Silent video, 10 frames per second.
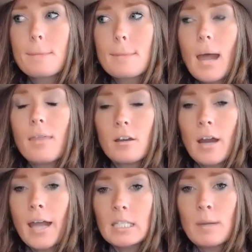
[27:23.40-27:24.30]
there
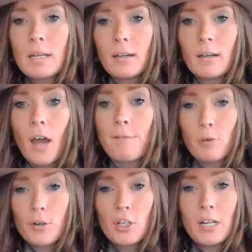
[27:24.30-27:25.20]
has been an
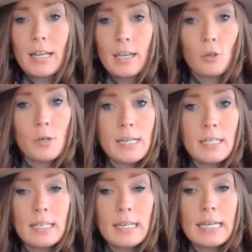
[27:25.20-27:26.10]
unfortunate
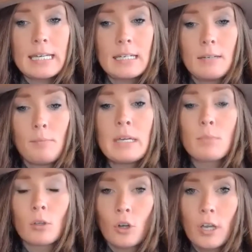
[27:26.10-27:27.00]
increase in
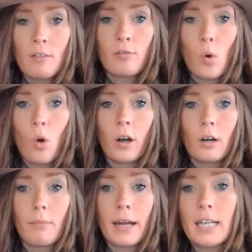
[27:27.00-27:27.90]
people looking
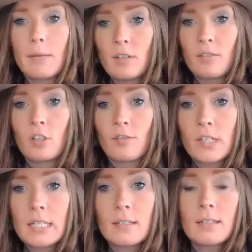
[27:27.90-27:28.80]
for my types of
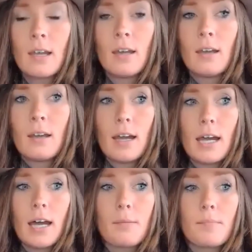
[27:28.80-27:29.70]
services.
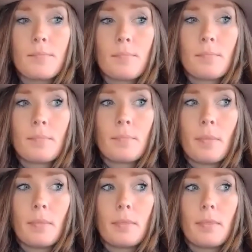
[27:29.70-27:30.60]
And
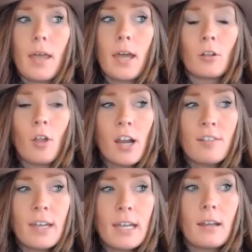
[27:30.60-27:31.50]
a lot
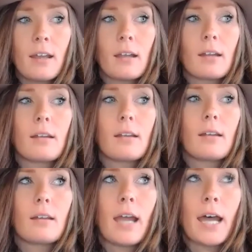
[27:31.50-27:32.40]
of it
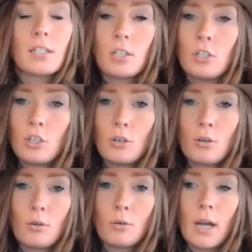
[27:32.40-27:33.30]
has to
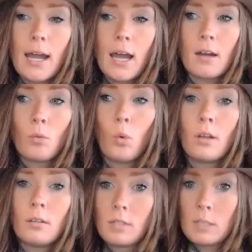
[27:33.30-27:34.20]
do,
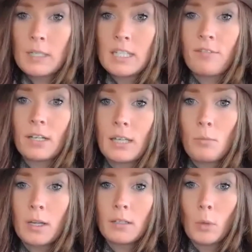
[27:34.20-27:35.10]
specifically
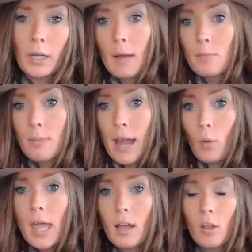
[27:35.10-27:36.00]
what comes my
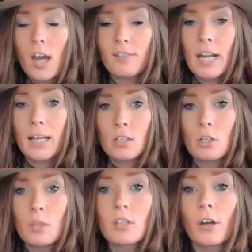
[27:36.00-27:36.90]
way, a lot of it has to
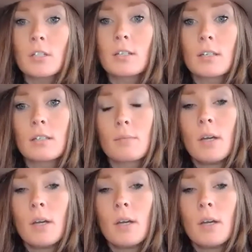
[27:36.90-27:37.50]
do with narcissism.